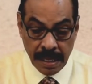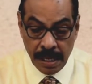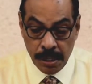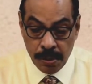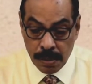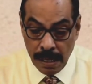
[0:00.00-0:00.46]

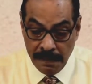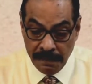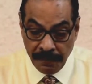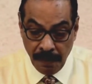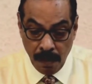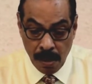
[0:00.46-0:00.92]
You
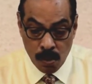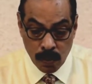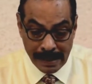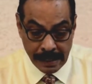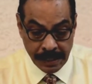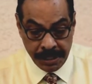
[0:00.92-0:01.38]
come for
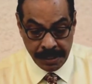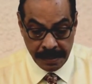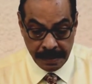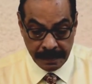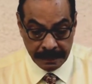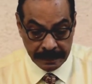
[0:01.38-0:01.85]

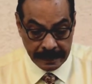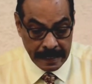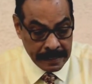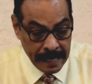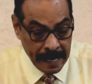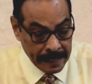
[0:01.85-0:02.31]
worse,
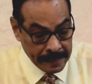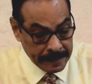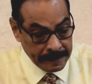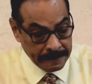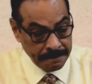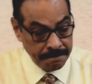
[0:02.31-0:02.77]
he
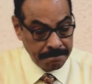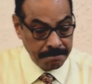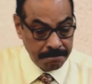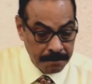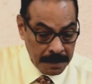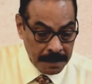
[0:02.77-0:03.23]
says.
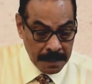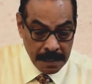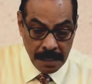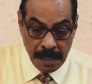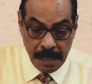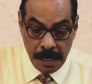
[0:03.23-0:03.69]

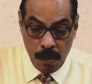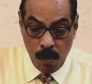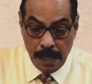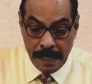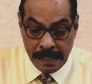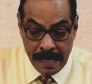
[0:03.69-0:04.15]
You know,
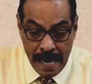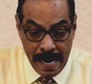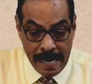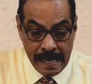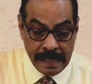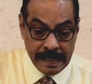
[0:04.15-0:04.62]
what he's
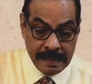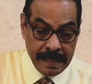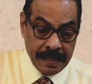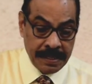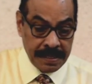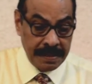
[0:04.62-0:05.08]
saying is
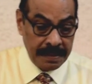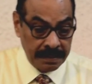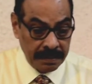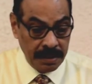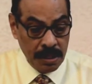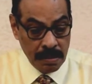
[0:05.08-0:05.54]
this:
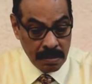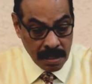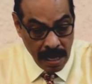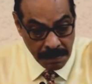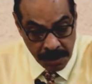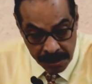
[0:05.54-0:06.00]
you
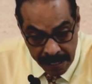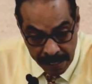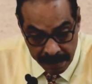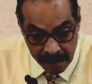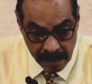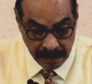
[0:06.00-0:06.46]
come
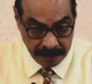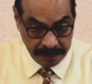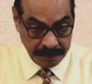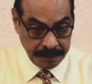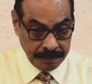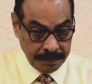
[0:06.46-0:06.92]
together,
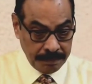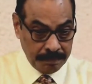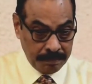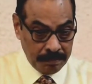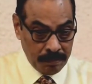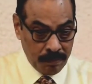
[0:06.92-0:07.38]

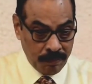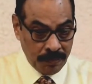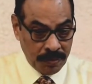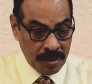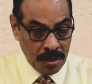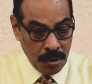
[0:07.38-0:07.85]

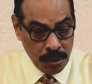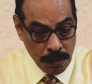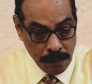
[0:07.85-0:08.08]
you